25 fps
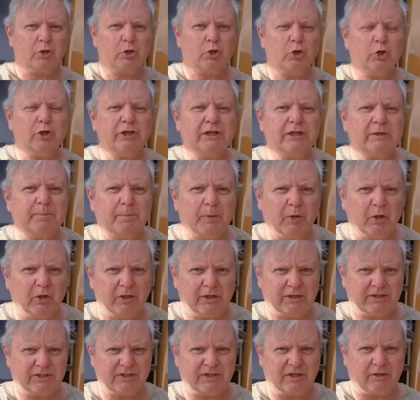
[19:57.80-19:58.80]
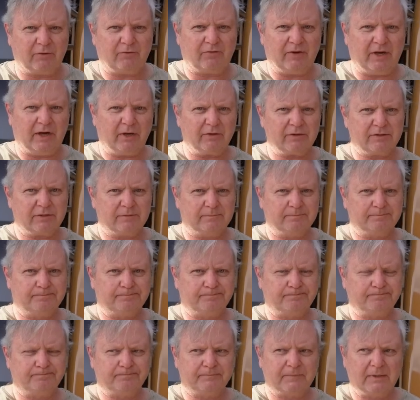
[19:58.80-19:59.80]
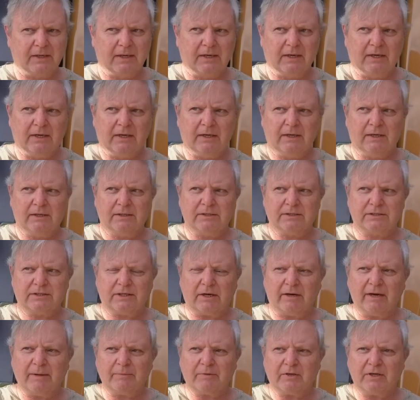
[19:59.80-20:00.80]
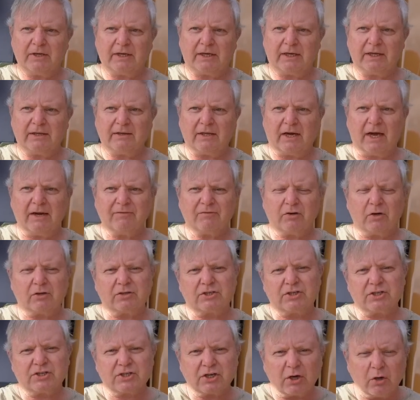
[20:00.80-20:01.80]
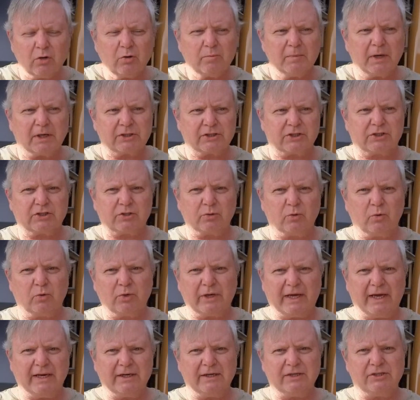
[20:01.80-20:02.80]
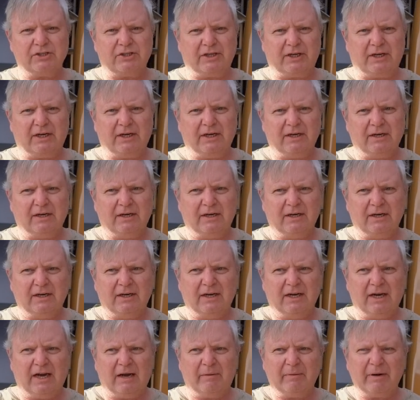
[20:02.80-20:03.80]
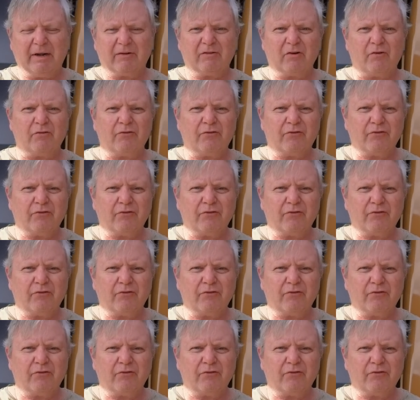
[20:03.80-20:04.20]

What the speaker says: could it burn itself out? So I'm thinking, I've got so much stored energy. I mean, I've got